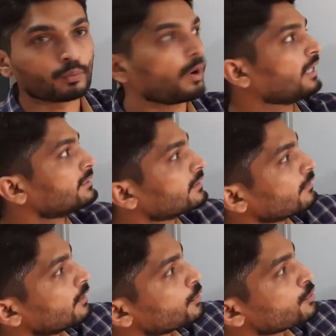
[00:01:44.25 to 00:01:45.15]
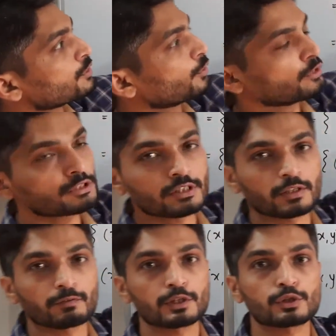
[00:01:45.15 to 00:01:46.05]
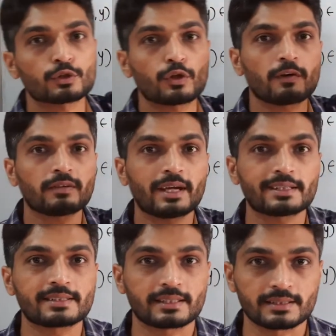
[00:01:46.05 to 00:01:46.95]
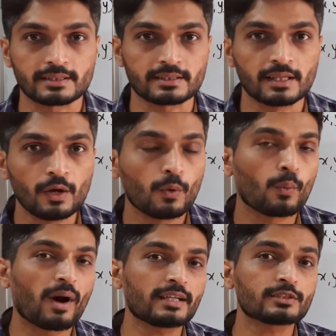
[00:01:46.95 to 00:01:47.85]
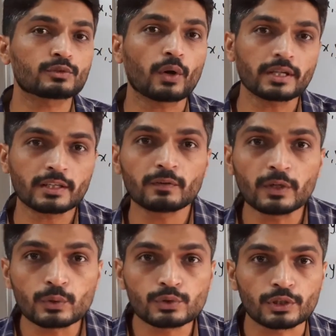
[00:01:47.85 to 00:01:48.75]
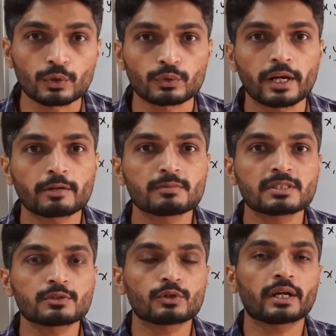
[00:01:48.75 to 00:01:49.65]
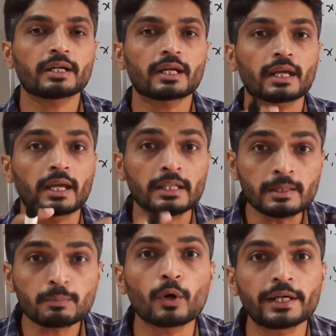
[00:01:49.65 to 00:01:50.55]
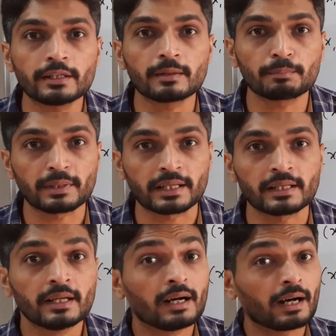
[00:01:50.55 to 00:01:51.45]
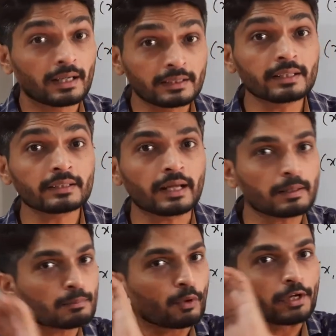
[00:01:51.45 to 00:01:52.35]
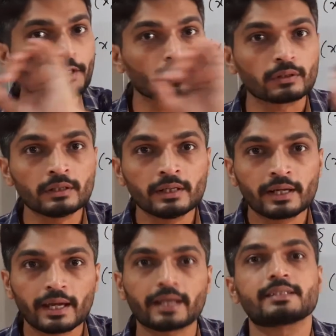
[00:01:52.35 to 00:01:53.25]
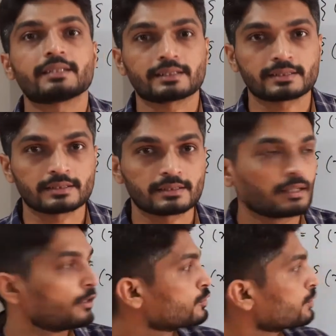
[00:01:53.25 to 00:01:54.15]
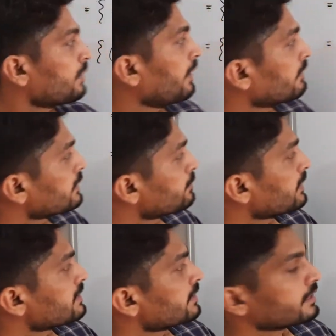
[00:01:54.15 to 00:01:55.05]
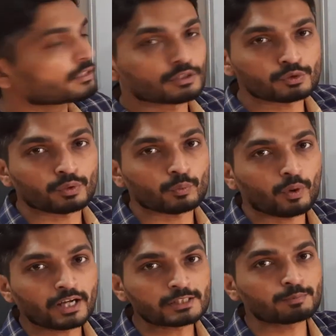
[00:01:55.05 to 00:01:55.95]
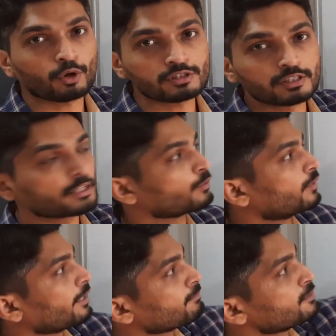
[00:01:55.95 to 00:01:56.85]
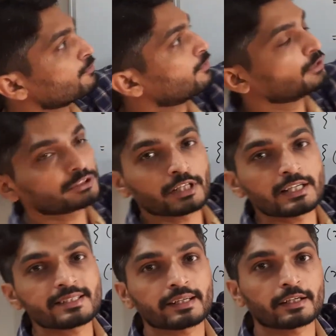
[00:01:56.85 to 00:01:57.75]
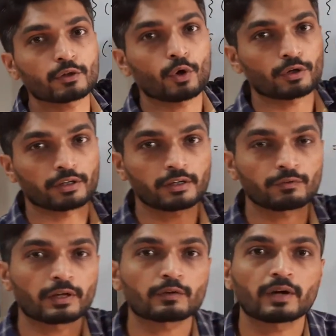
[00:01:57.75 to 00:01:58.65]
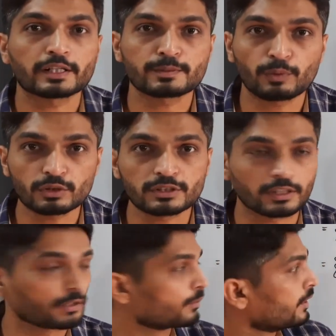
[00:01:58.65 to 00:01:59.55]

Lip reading: Y is equal to 0 is equation of x-axis. Y is not equal to 0, that means you can take any point in a plane other than point on a x-axis. So we have expressed it in this way. Y is positive, that means first and second quadrant where y is positive.